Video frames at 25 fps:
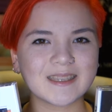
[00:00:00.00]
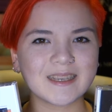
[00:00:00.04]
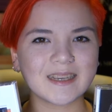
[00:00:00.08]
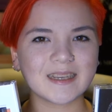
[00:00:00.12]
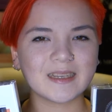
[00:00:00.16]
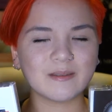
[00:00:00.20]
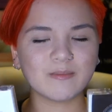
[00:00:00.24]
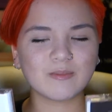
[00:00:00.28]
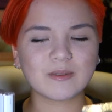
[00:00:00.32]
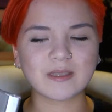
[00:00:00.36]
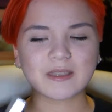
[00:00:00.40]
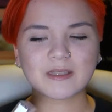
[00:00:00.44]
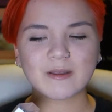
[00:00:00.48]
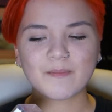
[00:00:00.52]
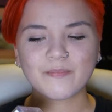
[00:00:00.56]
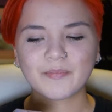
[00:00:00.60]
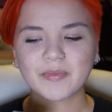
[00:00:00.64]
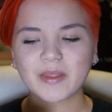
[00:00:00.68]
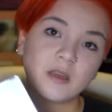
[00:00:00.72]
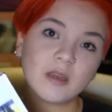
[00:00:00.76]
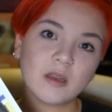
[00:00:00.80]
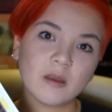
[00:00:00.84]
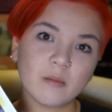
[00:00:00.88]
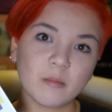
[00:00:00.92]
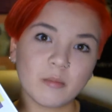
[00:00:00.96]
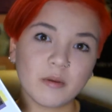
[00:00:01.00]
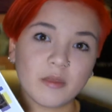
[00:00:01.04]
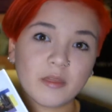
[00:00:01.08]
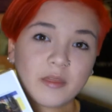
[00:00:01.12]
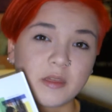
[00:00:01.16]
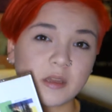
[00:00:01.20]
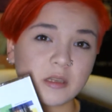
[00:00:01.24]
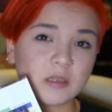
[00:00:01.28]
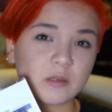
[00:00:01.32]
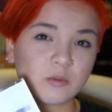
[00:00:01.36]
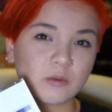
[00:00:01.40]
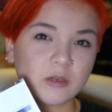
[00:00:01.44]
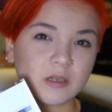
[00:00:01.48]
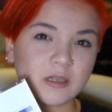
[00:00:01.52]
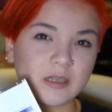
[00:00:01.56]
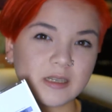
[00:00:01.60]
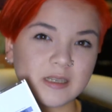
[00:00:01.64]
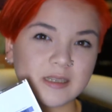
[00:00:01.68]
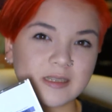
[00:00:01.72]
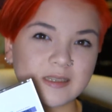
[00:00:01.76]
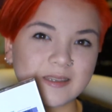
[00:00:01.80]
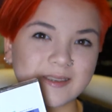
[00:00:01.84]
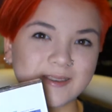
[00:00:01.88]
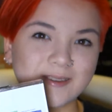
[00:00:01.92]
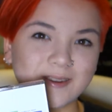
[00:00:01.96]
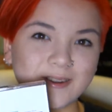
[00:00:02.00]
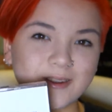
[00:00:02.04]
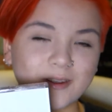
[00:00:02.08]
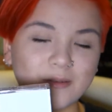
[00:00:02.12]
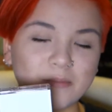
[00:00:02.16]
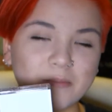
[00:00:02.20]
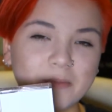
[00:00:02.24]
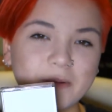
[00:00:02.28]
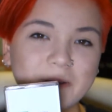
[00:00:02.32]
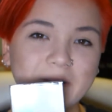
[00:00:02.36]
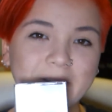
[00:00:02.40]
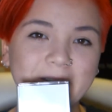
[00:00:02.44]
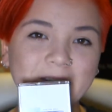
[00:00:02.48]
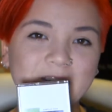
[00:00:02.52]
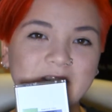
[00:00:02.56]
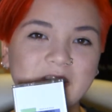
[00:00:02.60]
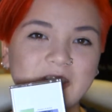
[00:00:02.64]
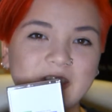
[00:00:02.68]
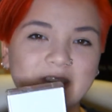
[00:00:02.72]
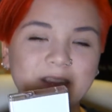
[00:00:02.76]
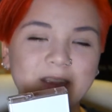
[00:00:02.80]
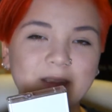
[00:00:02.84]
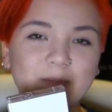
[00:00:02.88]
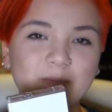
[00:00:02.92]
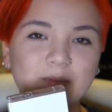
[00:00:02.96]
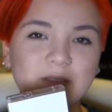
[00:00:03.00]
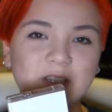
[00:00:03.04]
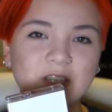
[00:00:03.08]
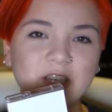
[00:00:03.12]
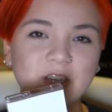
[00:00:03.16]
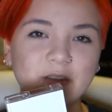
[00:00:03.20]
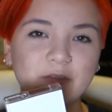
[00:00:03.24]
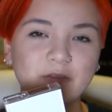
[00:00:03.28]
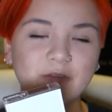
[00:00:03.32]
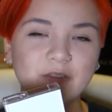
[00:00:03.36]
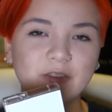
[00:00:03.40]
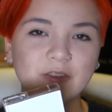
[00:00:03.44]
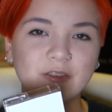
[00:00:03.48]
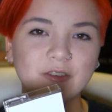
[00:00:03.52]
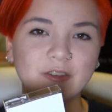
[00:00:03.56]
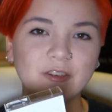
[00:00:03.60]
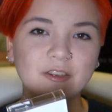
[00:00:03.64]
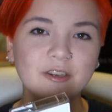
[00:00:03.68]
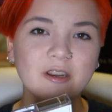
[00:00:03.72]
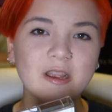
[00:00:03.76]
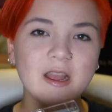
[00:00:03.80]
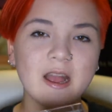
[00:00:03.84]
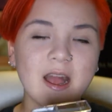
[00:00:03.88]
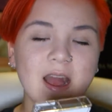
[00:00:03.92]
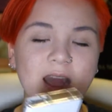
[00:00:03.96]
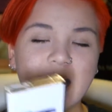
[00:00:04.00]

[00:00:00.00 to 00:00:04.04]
tapes. But this one is a Knuckle Puck Shapeshifter.